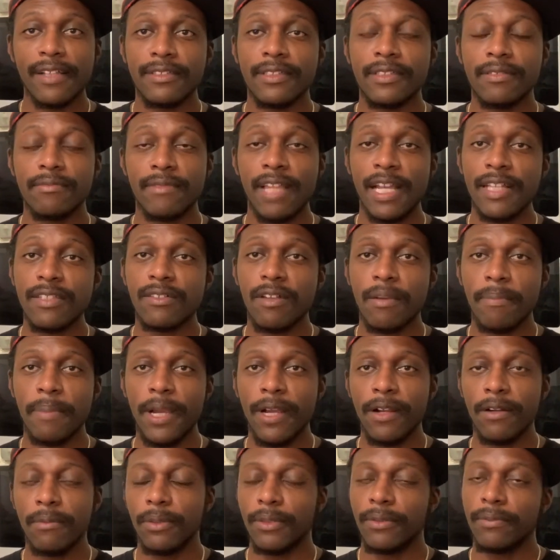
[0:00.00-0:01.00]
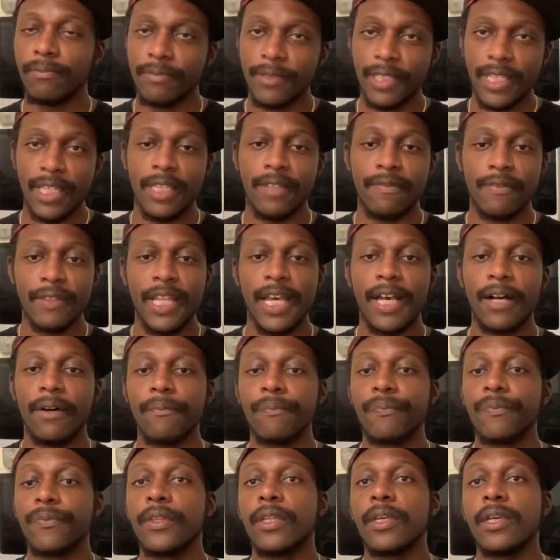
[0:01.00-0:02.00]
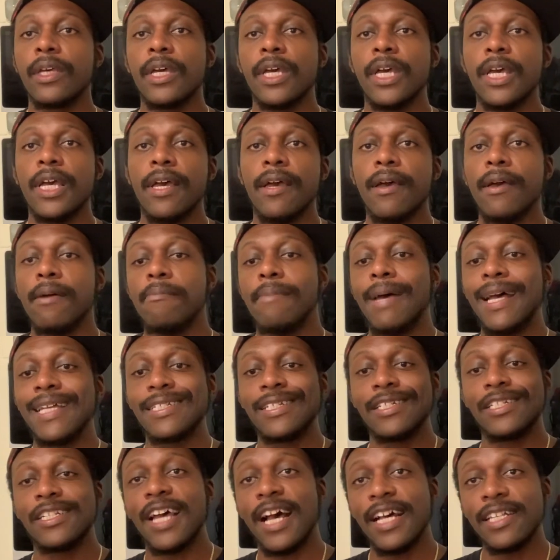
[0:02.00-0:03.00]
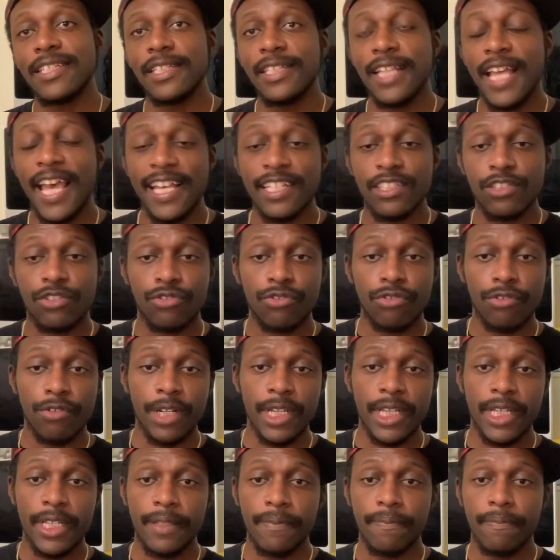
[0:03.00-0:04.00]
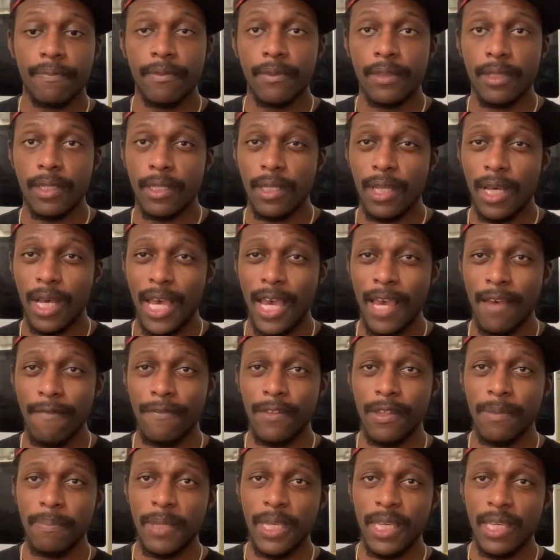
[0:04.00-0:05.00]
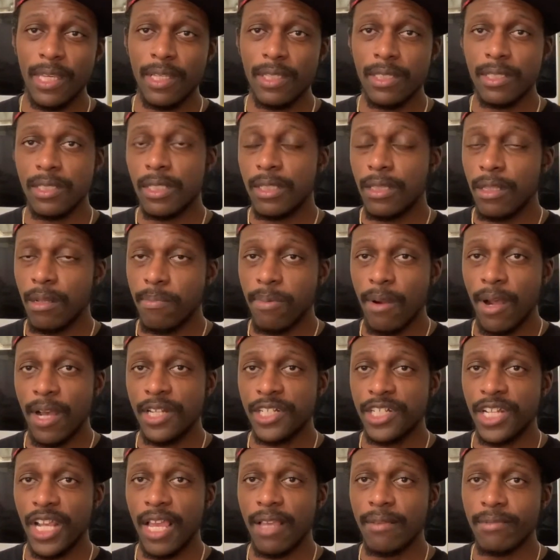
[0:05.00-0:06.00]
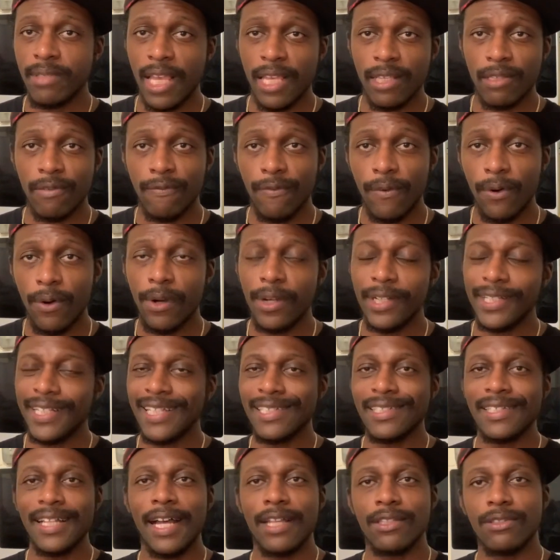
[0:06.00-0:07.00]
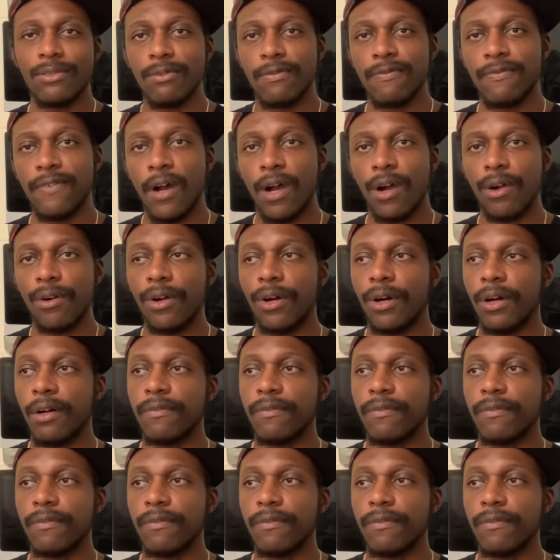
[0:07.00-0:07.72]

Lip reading: That's comparable, even out. Magic Johnson has 3 MVPs. LeBron James has 4. That's not too far off,